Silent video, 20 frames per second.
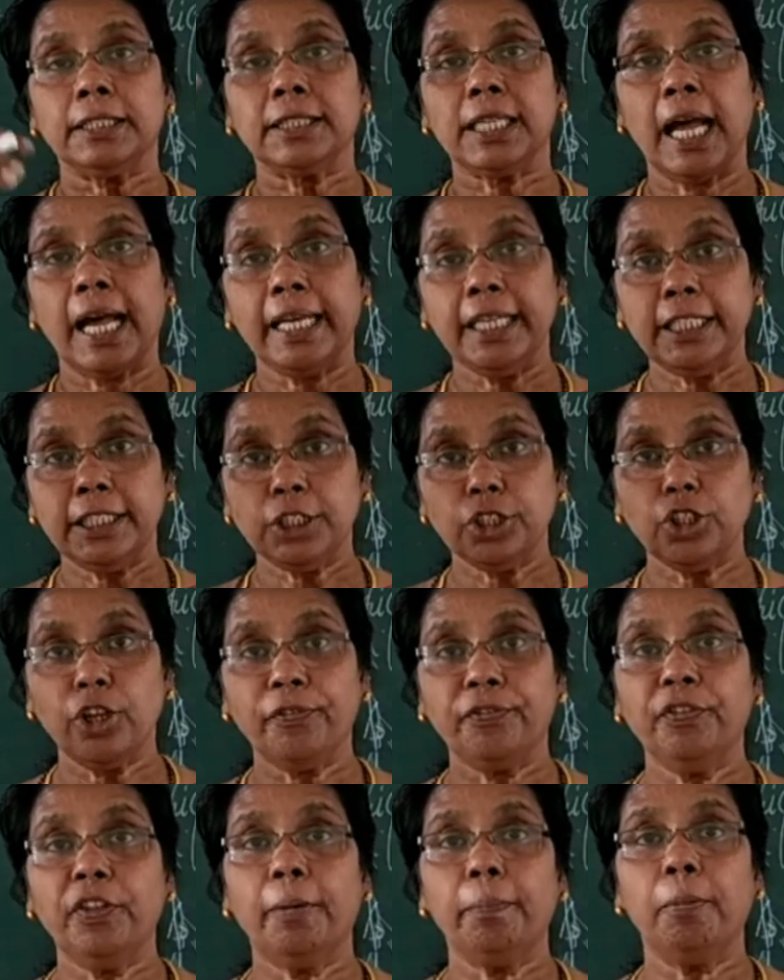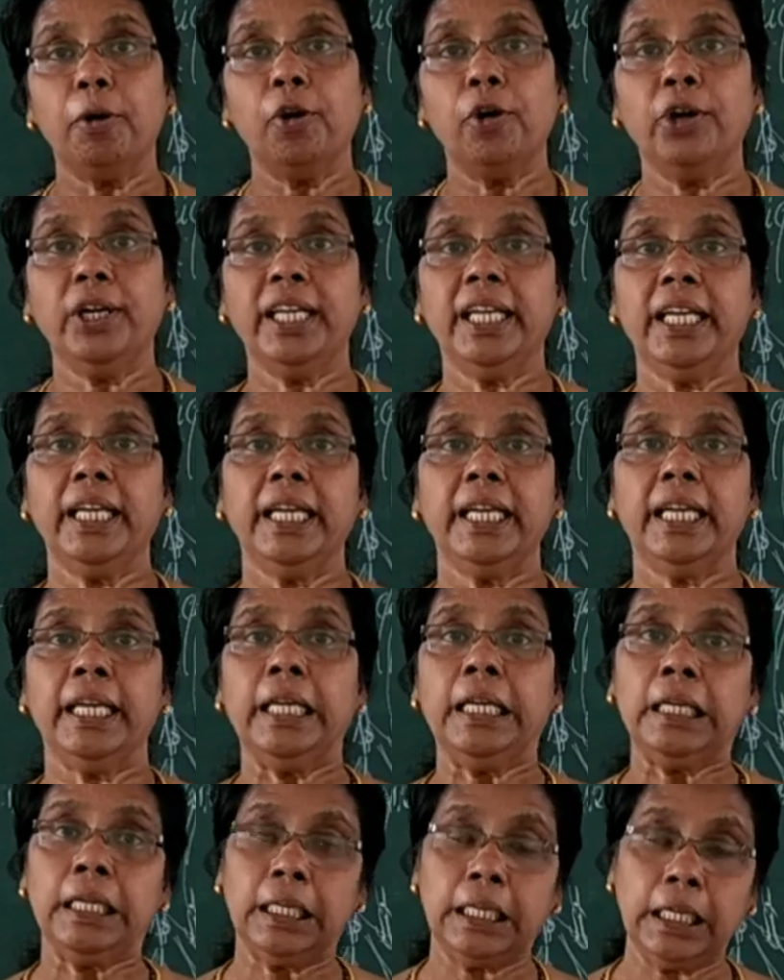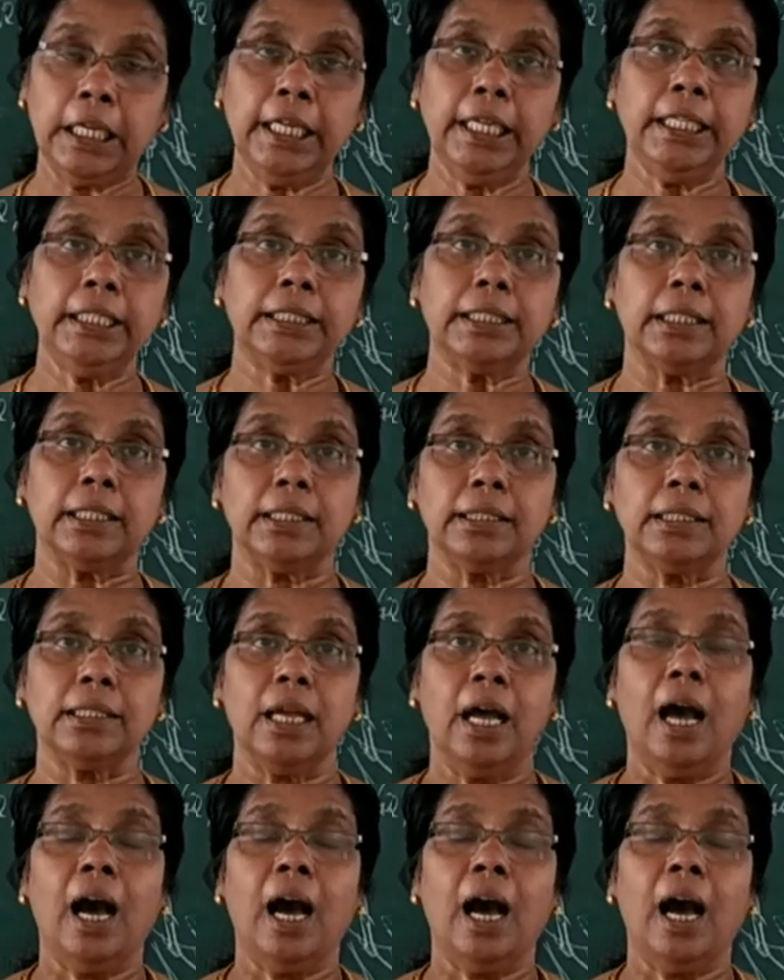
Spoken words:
size of the body increases,